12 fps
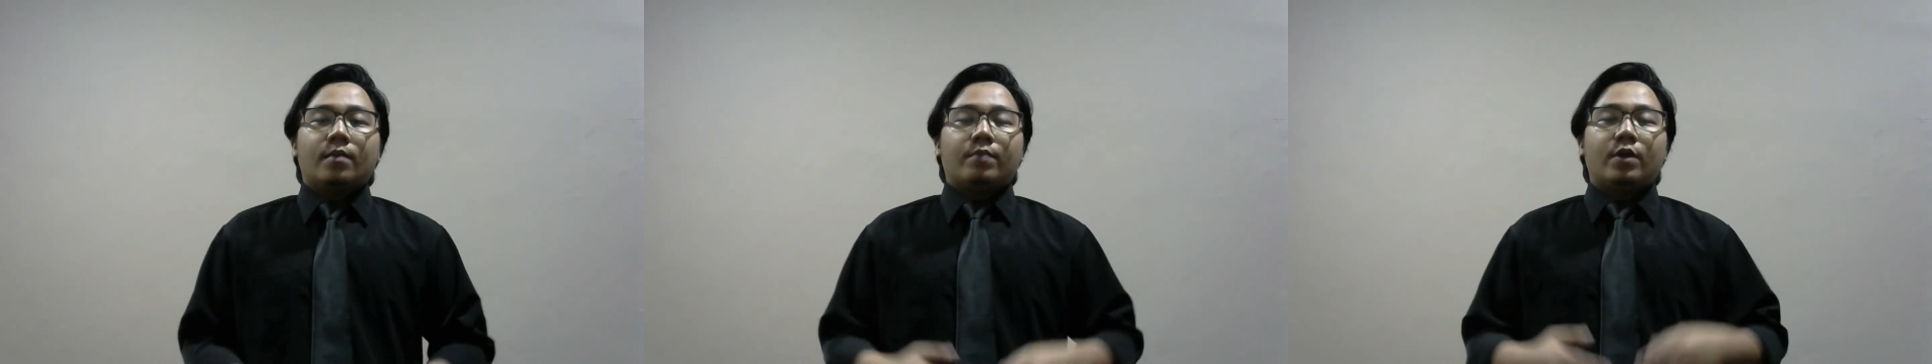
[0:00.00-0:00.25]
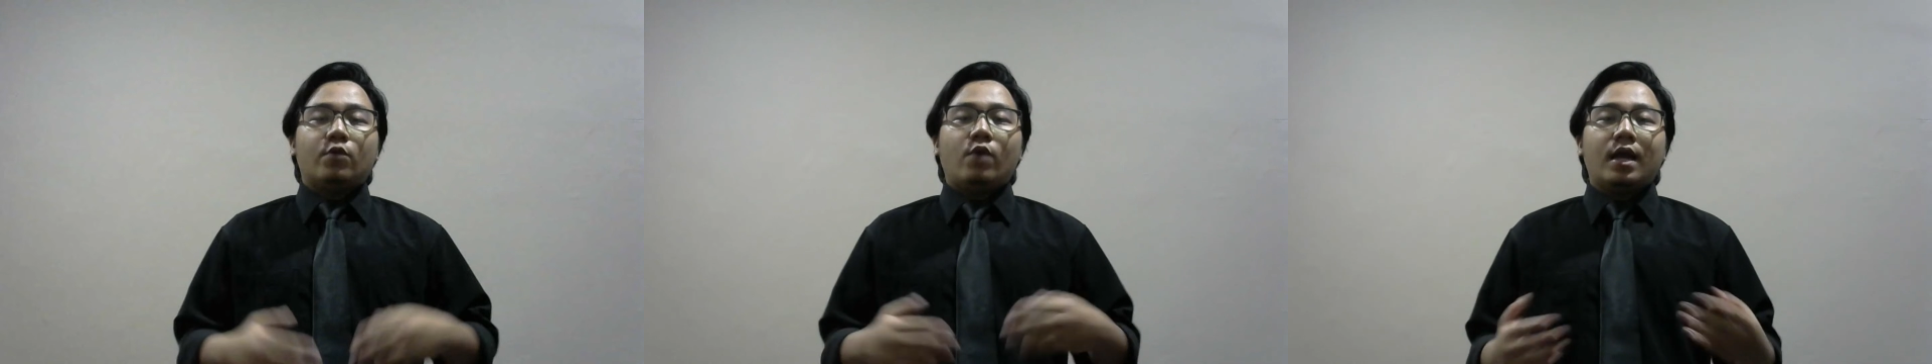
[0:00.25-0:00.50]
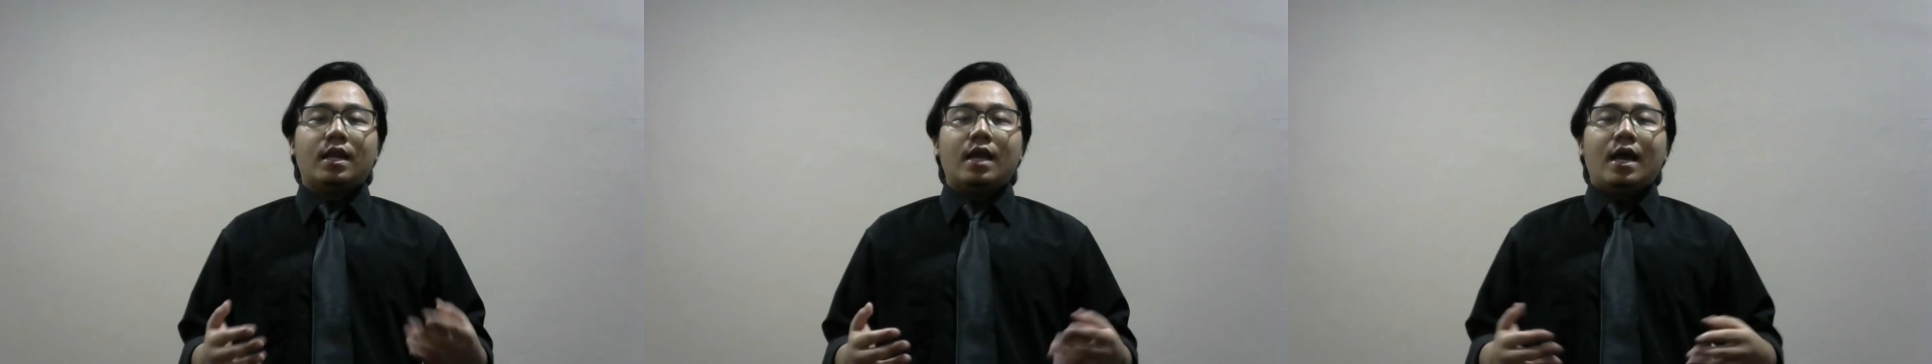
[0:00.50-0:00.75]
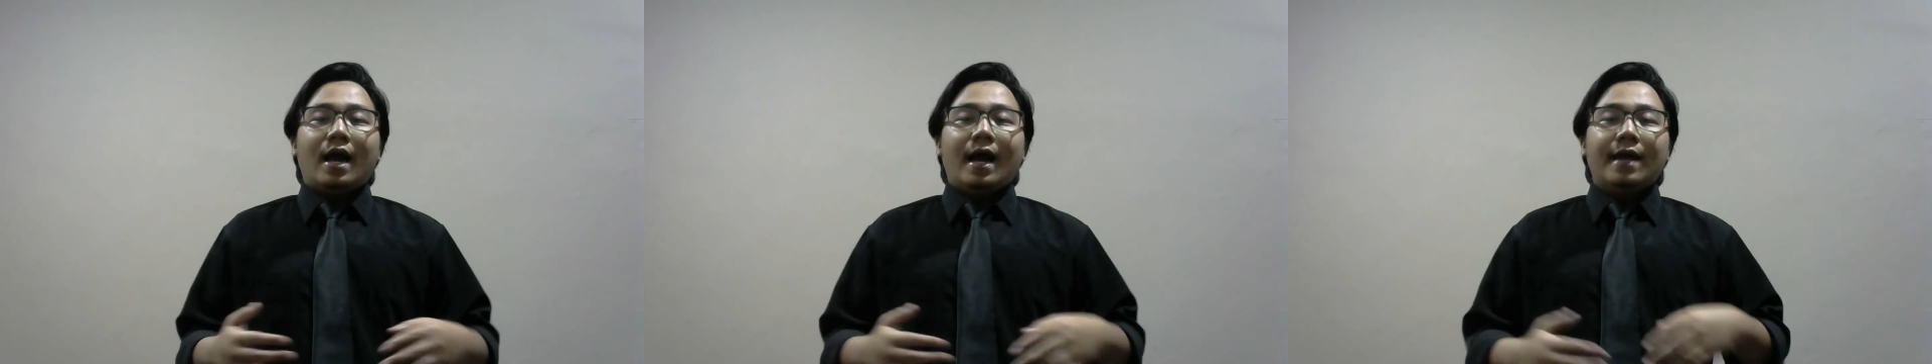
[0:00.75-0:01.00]
Meanwhile,
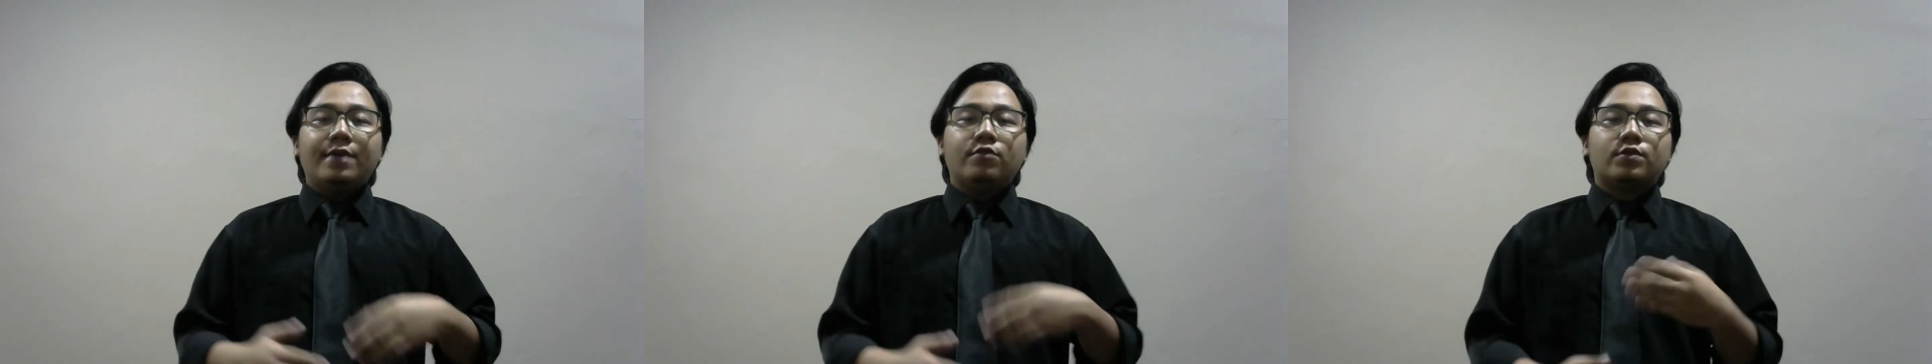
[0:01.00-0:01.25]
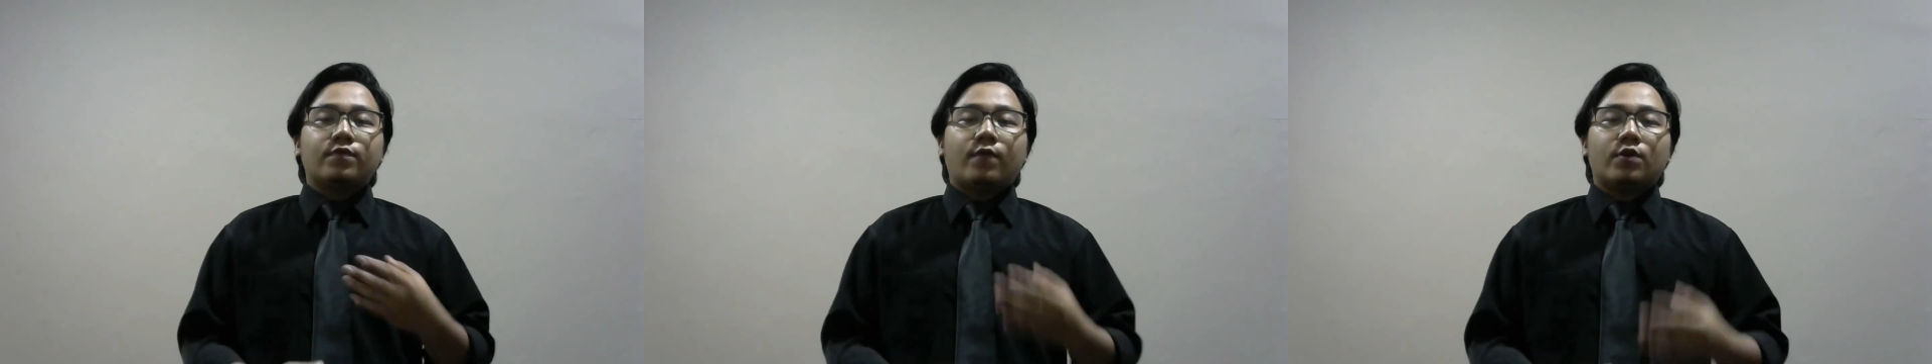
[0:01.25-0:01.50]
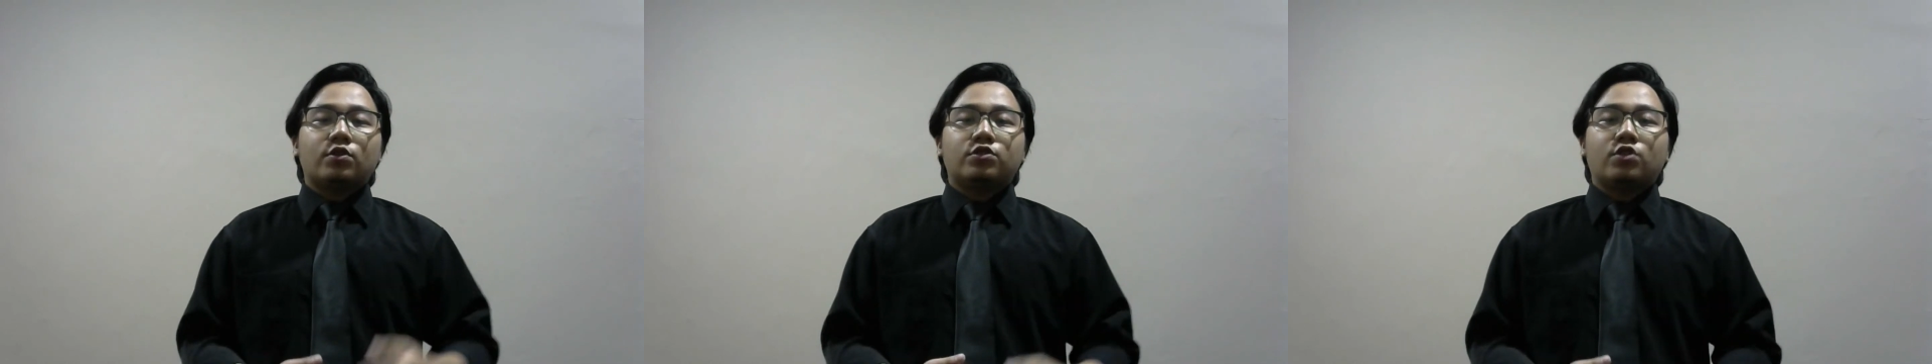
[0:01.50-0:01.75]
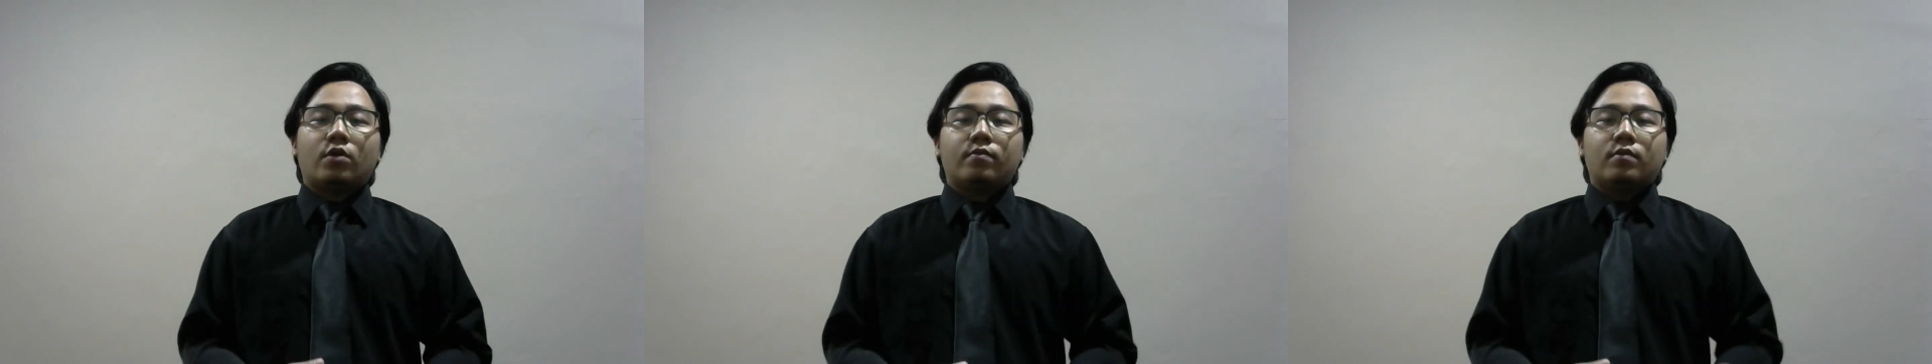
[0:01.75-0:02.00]
I use
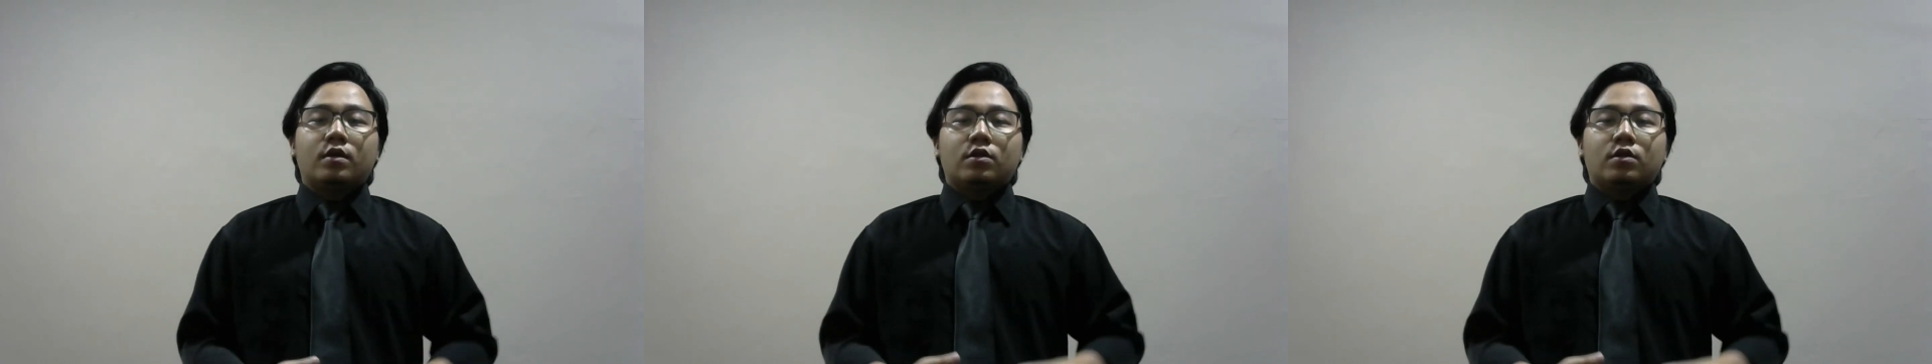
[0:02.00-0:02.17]
Photoshop